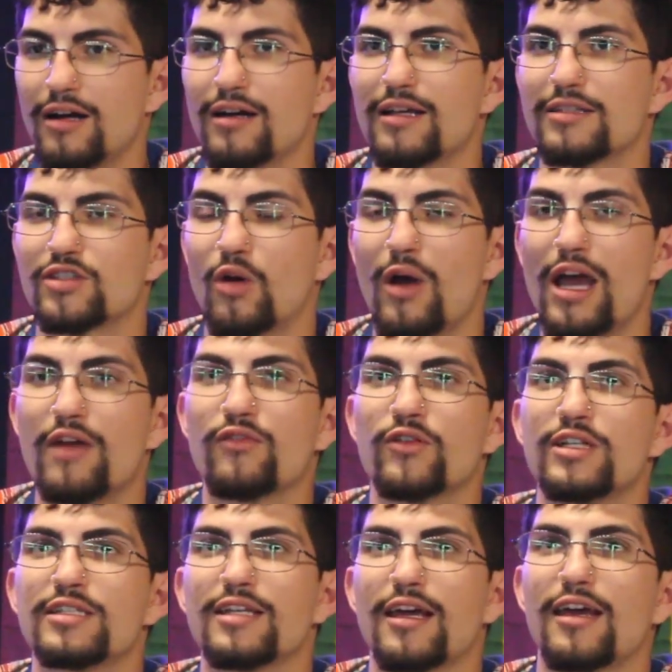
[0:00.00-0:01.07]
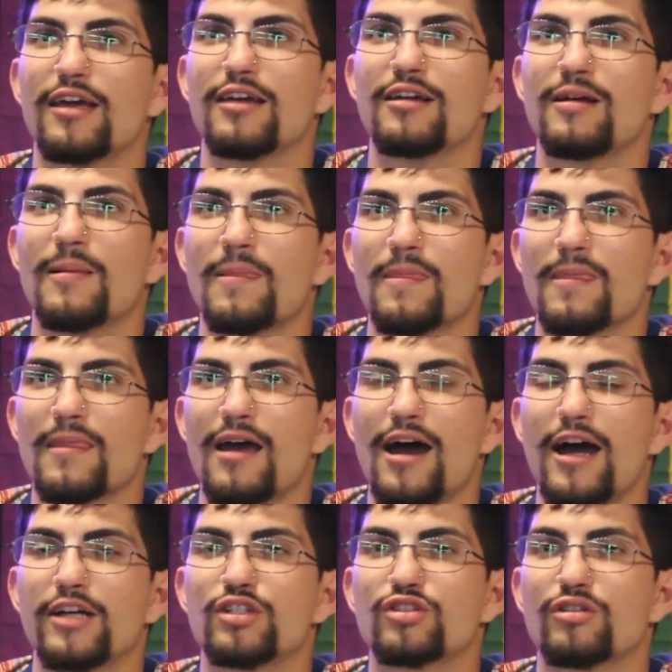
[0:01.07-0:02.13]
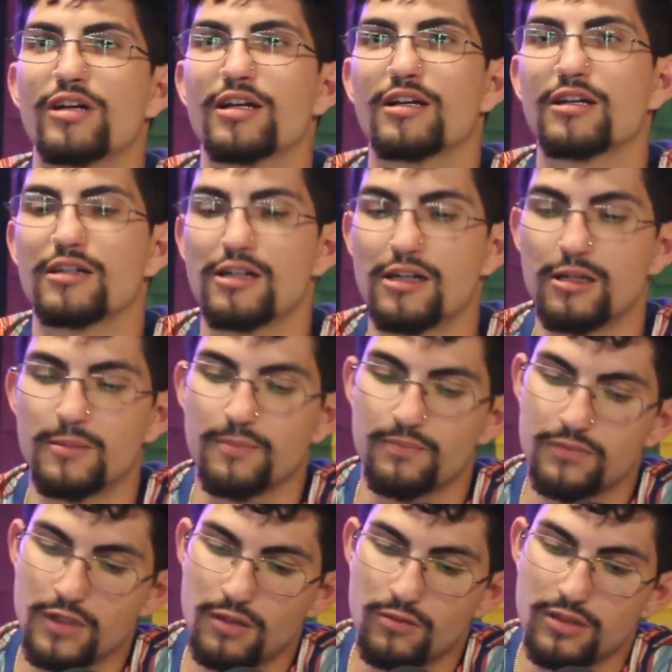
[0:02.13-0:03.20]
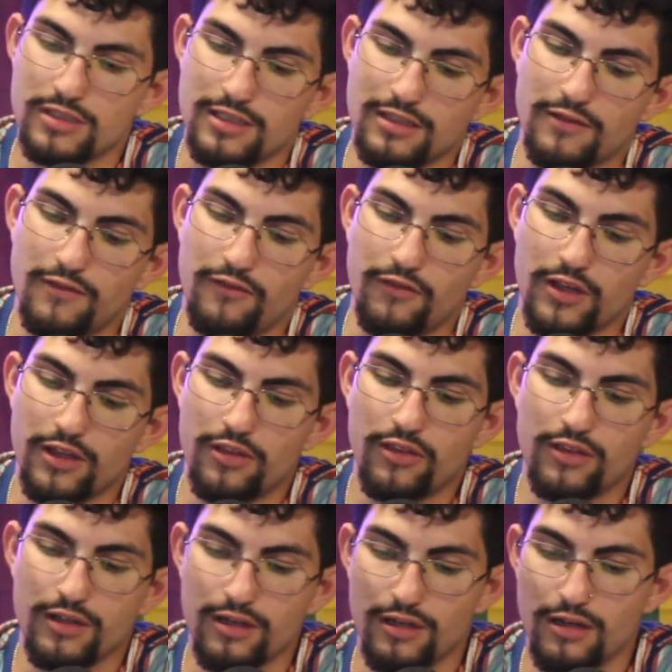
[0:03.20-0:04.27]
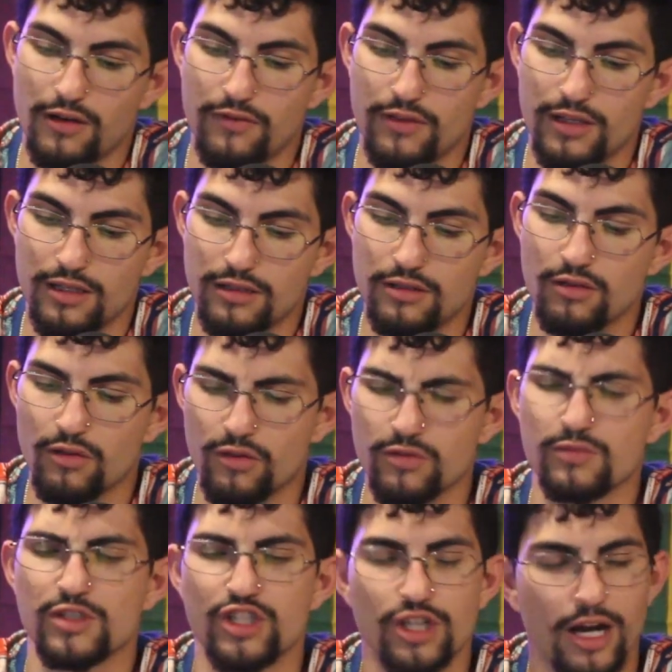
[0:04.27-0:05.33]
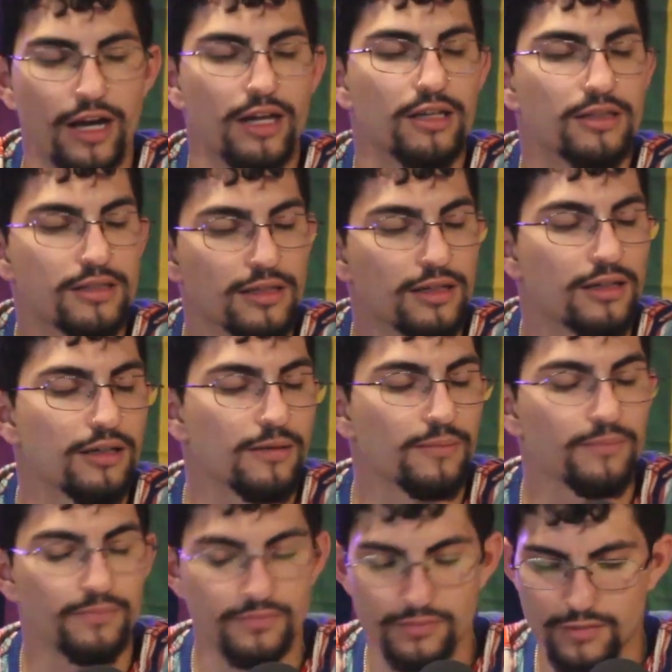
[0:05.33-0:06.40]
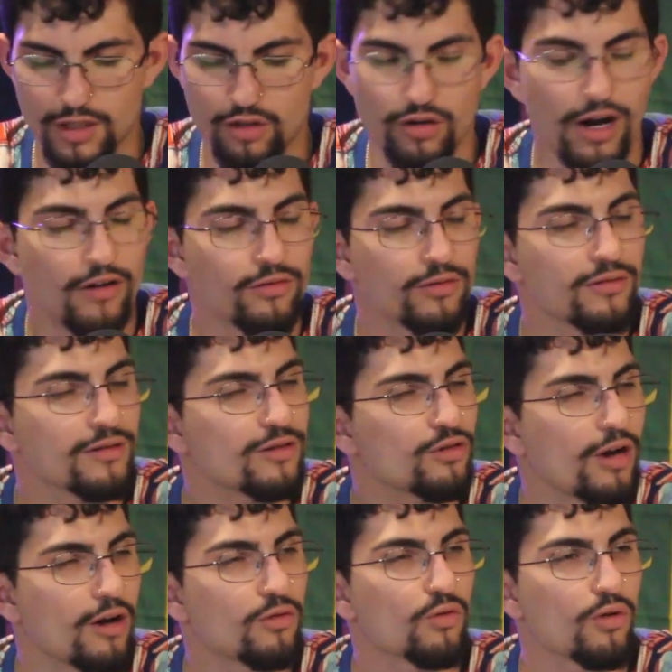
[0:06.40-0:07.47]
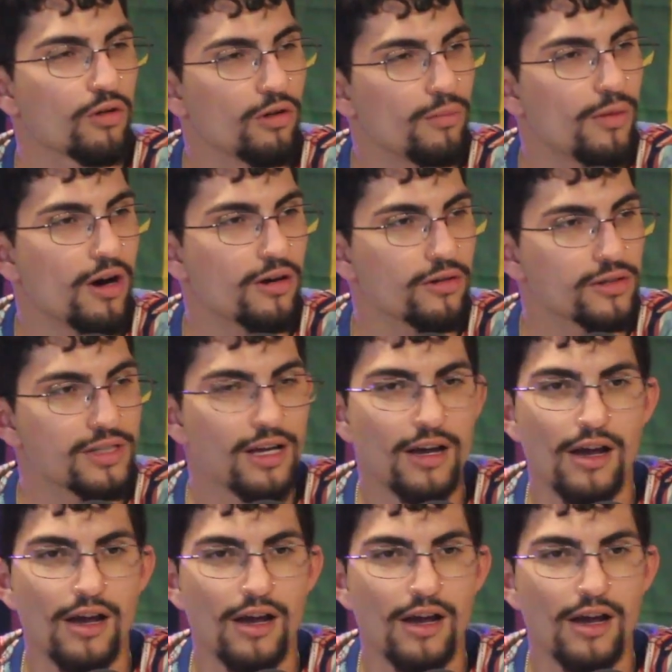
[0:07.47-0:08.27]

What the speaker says: So every day I drank the fifth of the those giant Crown Royal bottles.